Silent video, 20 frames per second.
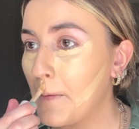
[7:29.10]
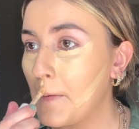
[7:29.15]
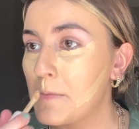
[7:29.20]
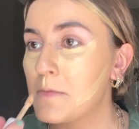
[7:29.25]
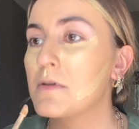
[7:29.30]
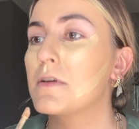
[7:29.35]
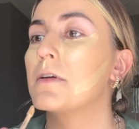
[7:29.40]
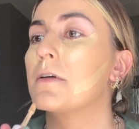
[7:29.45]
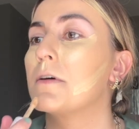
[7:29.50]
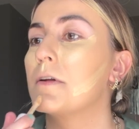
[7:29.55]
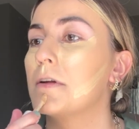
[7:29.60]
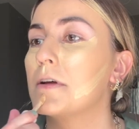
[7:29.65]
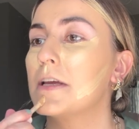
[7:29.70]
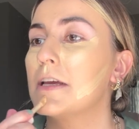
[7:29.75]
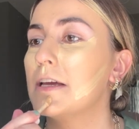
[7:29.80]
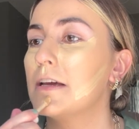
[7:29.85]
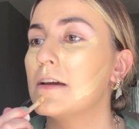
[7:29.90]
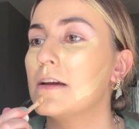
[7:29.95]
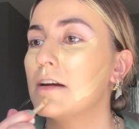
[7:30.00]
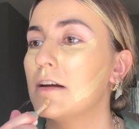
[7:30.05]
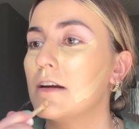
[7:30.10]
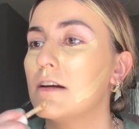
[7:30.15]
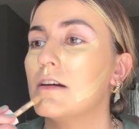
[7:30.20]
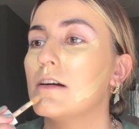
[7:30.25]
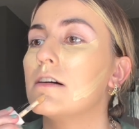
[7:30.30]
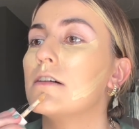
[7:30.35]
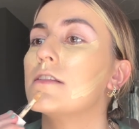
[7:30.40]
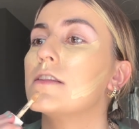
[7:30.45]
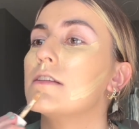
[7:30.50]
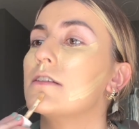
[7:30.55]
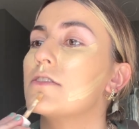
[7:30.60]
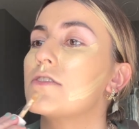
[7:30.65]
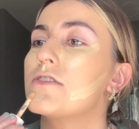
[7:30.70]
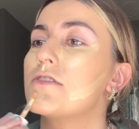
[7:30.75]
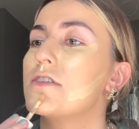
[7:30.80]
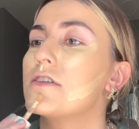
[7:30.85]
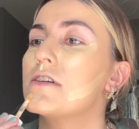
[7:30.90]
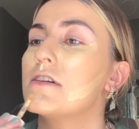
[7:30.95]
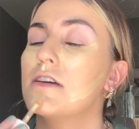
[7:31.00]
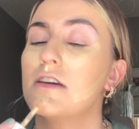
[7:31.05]
Put a little here on the
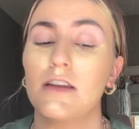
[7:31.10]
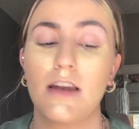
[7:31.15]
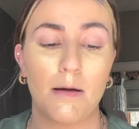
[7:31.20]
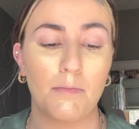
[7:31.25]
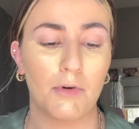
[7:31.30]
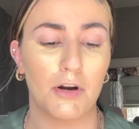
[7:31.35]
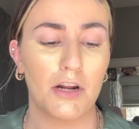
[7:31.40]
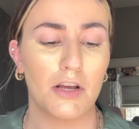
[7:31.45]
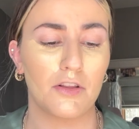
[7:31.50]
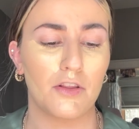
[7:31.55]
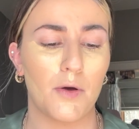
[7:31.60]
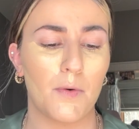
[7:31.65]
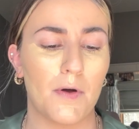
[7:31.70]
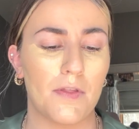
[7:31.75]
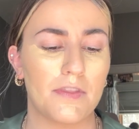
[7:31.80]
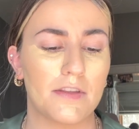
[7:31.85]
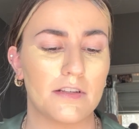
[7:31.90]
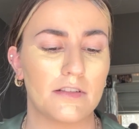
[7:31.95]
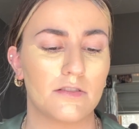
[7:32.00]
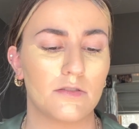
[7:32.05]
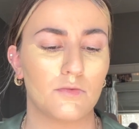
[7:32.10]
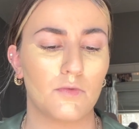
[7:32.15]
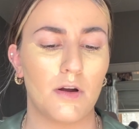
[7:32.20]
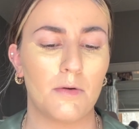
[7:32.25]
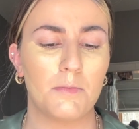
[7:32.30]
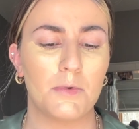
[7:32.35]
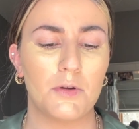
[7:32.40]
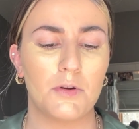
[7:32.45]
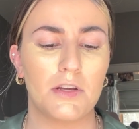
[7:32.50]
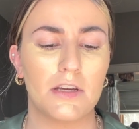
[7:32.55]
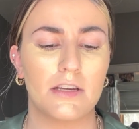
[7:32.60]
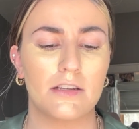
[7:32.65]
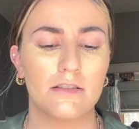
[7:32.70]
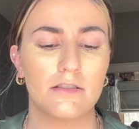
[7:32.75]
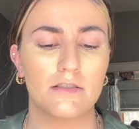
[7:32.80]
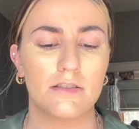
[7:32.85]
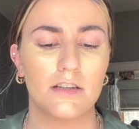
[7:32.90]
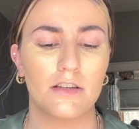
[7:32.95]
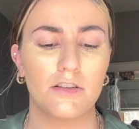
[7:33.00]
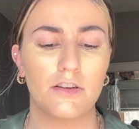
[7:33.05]
chin. I'm running low on this Rare Beauty
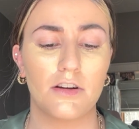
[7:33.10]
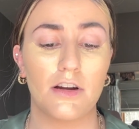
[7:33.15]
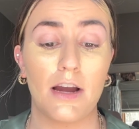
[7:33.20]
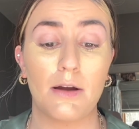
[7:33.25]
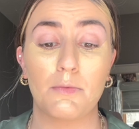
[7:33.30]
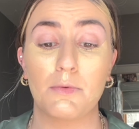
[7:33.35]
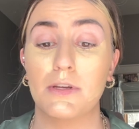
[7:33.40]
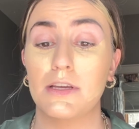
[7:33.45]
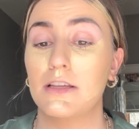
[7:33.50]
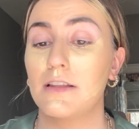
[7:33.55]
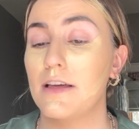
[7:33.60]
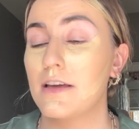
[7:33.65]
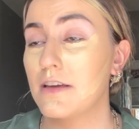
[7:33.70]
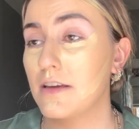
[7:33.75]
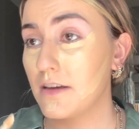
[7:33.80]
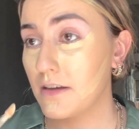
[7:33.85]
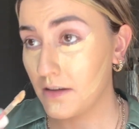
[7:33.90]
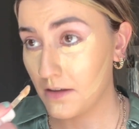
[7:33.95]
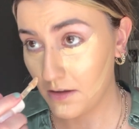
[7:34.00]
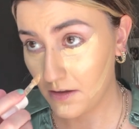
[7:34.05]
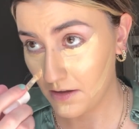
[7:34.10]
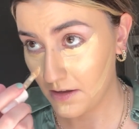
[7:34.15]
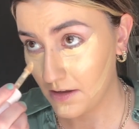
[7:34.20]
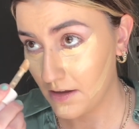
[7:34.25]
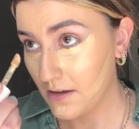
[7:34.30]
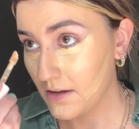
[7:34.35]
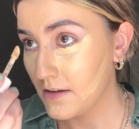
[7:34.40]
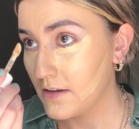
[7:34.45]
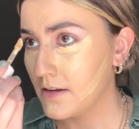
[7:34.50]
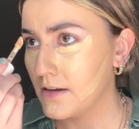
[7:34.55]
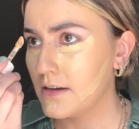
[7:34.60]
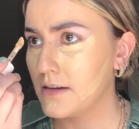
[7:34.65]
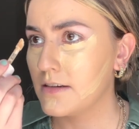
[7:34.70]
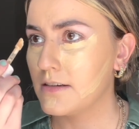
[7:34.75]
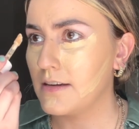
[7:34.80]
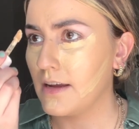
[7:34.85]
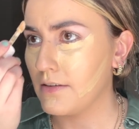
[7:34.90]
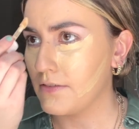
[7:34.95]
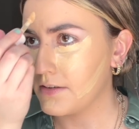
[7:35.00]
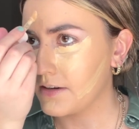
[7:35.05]
concealer. I really like it.
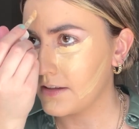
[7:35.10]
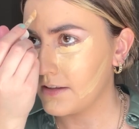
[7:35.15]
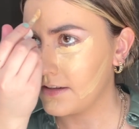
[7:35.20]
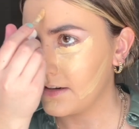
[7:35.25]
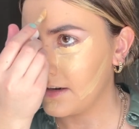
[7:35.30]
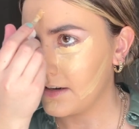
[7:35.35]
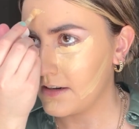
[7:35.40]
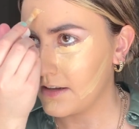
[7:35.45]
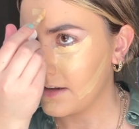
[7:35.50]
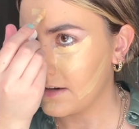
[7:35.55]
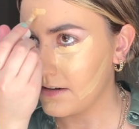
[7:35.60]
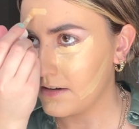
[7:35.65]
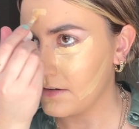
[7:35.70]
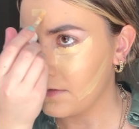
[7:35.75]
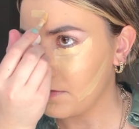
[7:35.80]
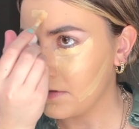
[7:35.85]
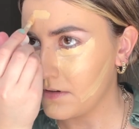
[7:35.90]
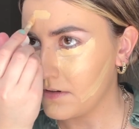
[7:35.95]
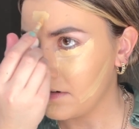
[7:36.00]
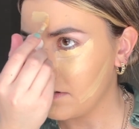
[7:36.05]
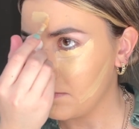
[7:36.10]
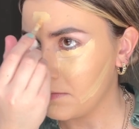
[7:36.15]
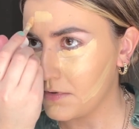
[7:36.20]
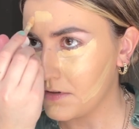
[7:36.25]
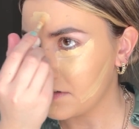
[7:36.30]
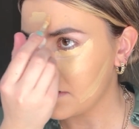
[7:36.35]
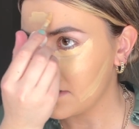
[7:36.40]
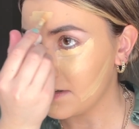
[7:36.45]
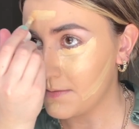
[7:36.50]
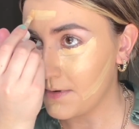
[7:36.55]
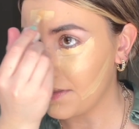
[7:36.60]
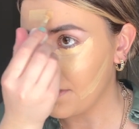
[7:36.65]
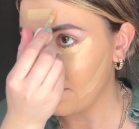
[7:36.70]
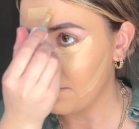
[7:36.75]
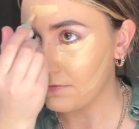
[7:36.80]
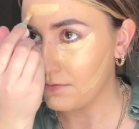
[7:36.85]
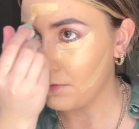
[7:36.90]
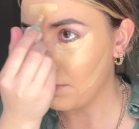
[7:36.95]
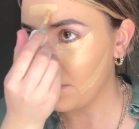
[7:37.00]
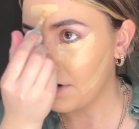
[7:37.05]
Definitely need to get a new one. Put some on the
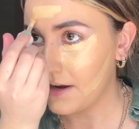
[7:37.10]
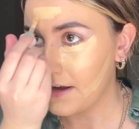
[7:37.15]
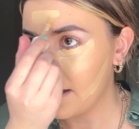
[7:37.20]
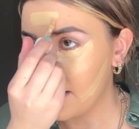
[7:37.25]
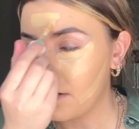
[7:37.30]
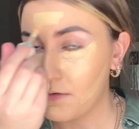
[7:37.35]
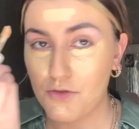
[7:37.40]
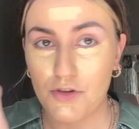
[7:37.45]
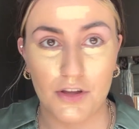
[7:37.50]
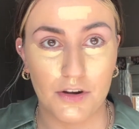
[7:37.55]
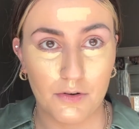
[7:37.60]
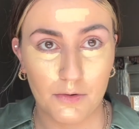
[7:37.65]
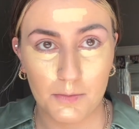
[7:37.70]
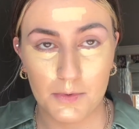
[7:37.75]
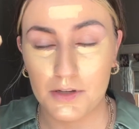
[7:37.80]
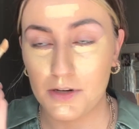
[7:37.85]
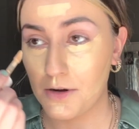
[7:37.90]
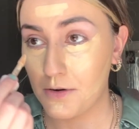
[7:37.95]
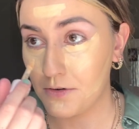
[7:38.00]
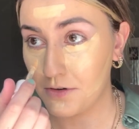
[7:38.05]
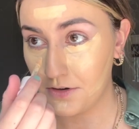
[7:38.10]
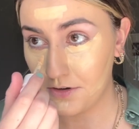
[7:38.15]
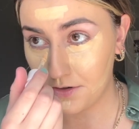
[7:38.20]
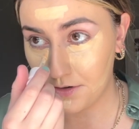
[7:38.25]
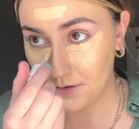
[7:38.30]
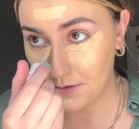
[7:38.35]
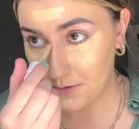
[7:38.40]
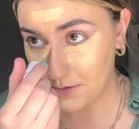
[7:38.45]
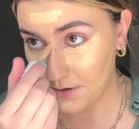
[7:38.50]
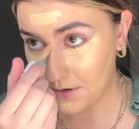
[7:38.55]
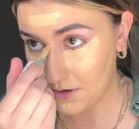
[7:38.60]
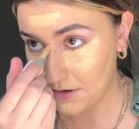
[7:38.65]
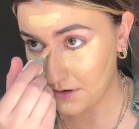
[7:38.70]
forehead, which I normally don't do.